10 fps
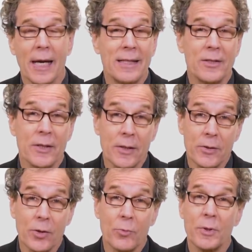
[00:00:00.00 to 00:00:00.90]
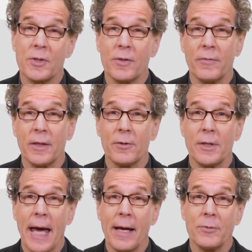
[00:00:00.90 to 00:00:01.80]
and sister with severe
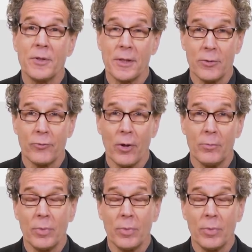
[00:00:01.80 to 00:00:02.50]
Down syndrome,